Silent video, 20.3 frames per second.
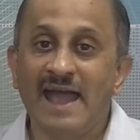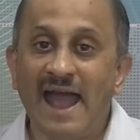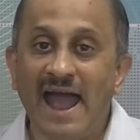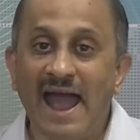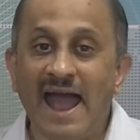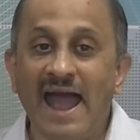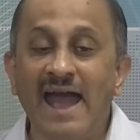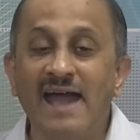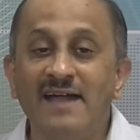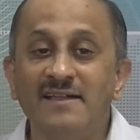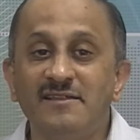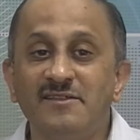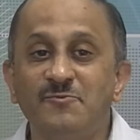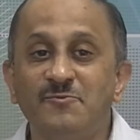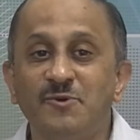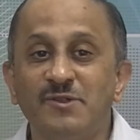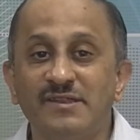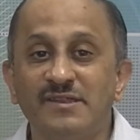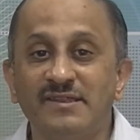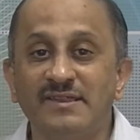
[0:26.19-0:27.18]
as
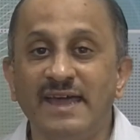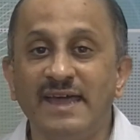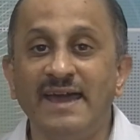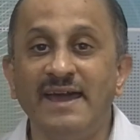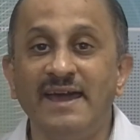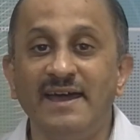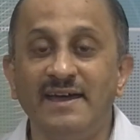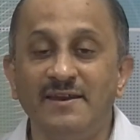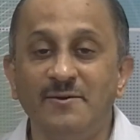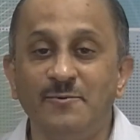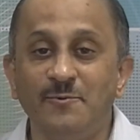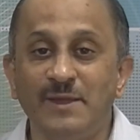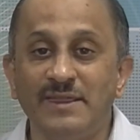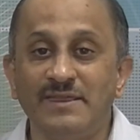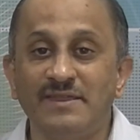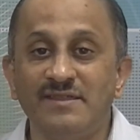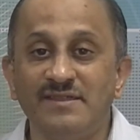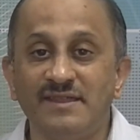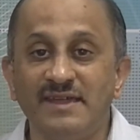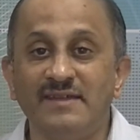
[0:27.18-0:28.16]
was there when
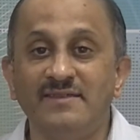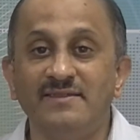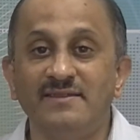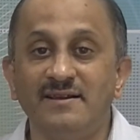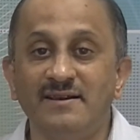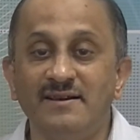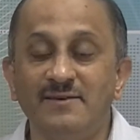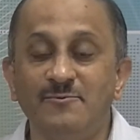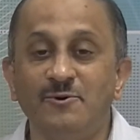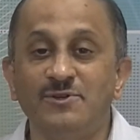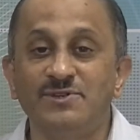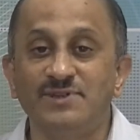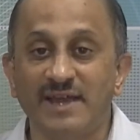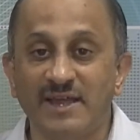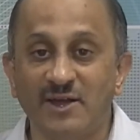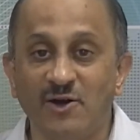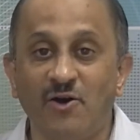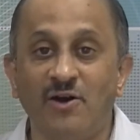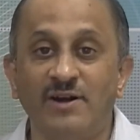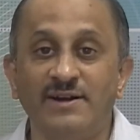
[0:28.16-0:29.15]
the signal was
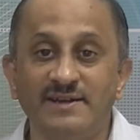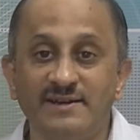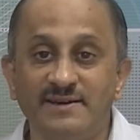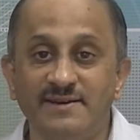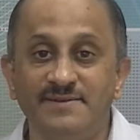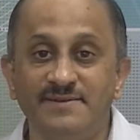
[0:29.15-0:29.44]
recorded,